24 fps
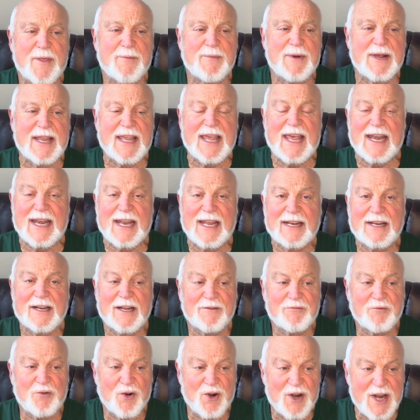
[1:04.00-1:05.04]
beginning
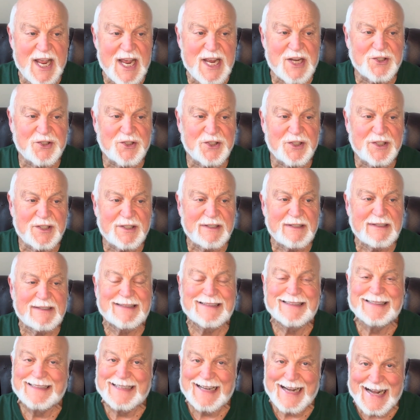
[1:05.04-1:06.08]
of creation,
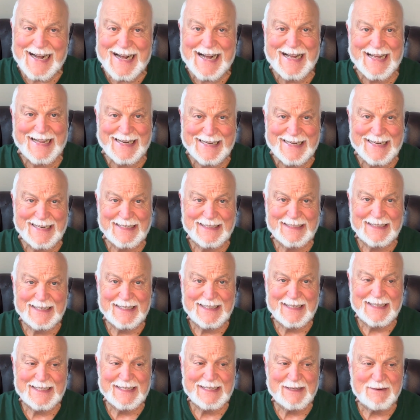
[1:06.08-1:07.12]
God
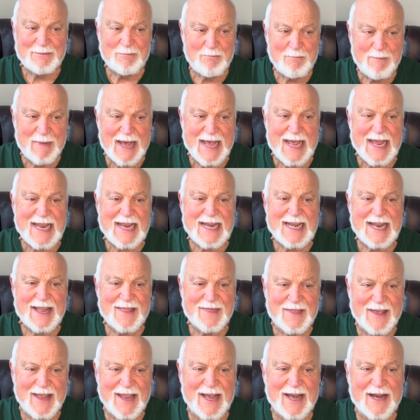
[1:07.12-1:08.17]
made
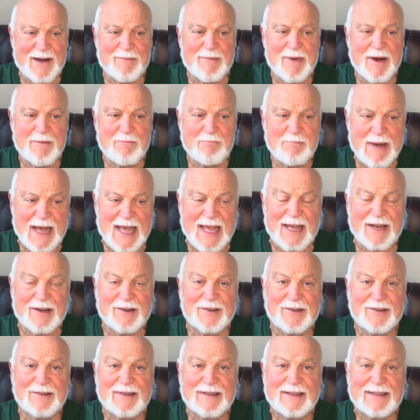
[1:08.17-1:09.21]
them
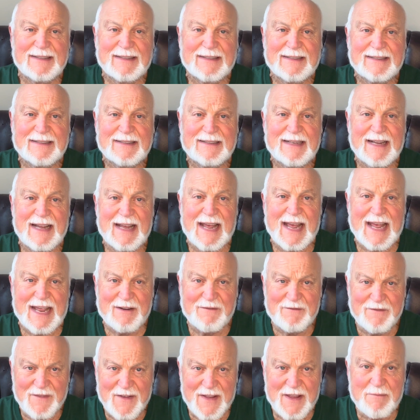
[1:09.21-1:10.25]
male
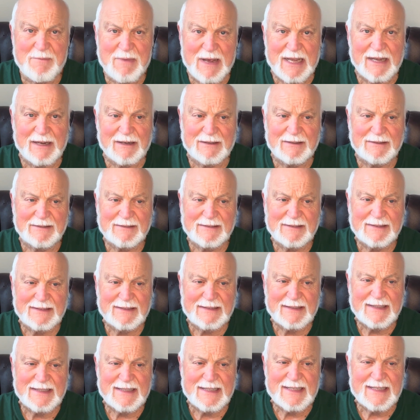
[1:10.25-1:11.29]
and female.
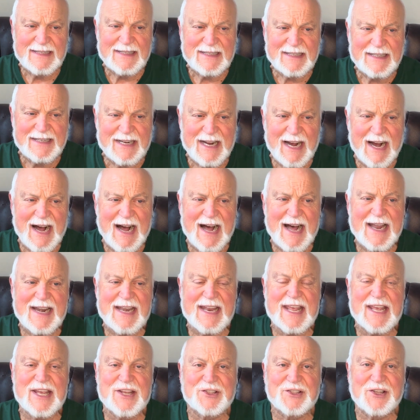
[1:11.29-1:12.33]

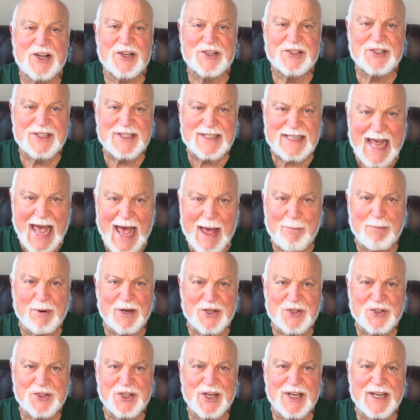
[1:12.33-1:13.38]
God is
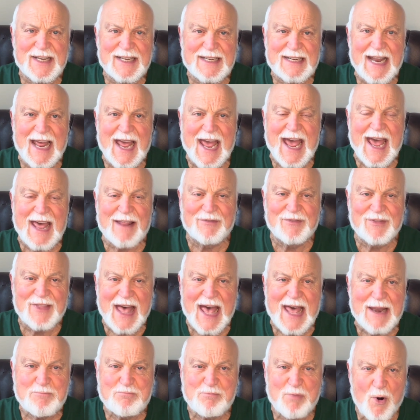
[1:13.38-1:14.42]
establishing at
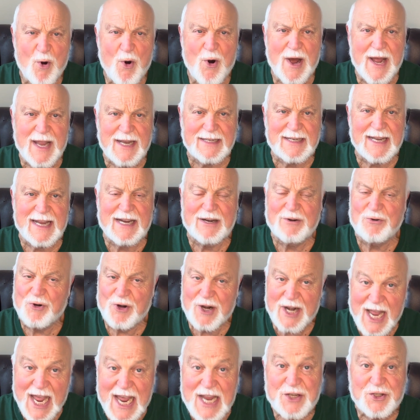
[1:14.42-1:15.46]
that point in
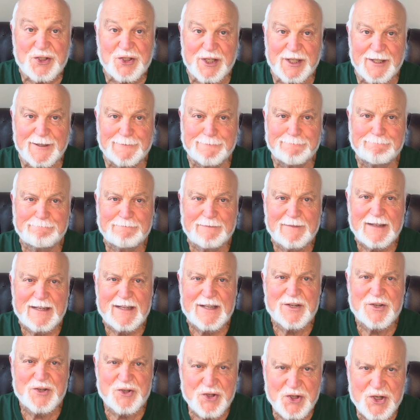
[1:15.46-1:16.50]
creation
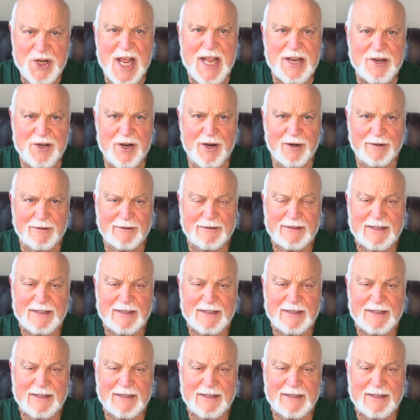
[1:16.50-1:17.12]
gender.